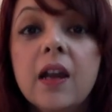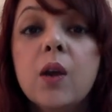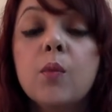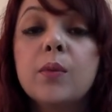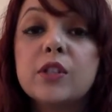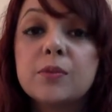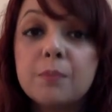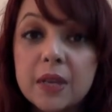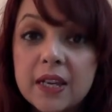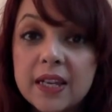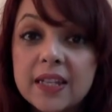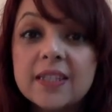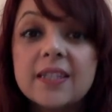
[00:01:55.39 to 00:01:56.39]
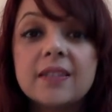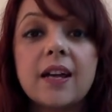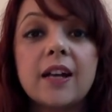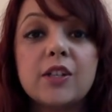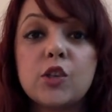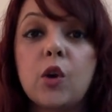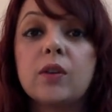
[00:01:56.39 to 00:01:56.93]
which means
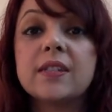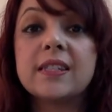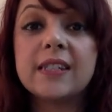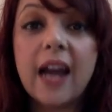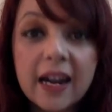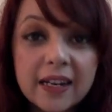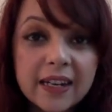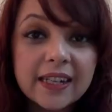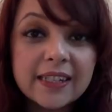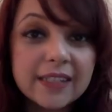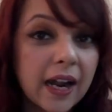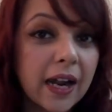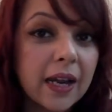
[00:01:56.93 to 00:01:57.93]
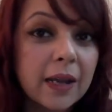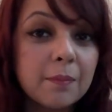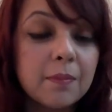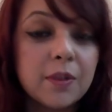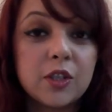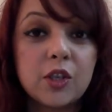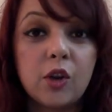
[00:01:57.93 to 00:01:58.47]
that your standing
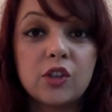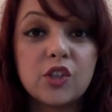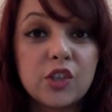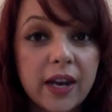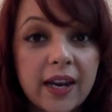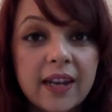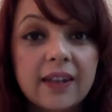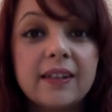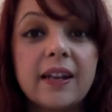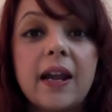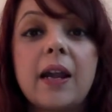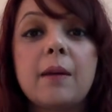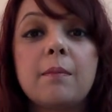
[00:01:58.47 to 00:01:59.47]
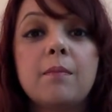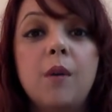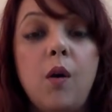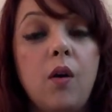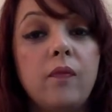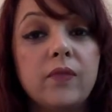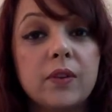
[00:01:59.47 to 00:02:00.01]
time, your check-in time
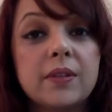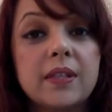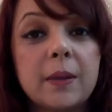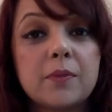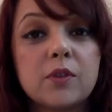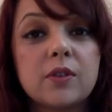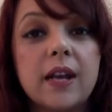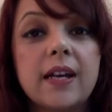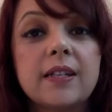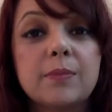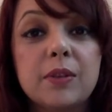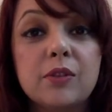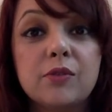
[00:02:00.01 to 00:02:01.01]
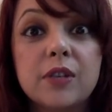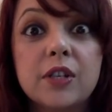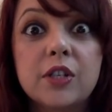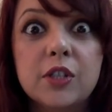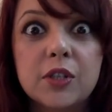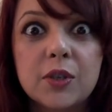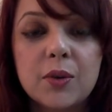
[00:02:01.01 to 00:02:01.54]
on the reception has been
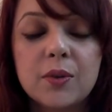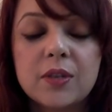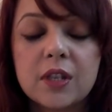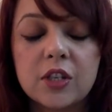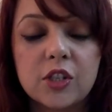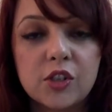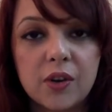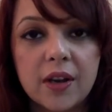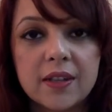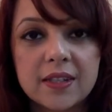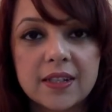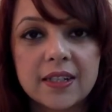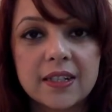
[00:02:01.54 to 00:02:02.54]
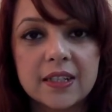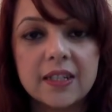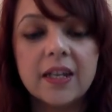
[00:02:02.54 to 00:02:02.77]
reduced drastically.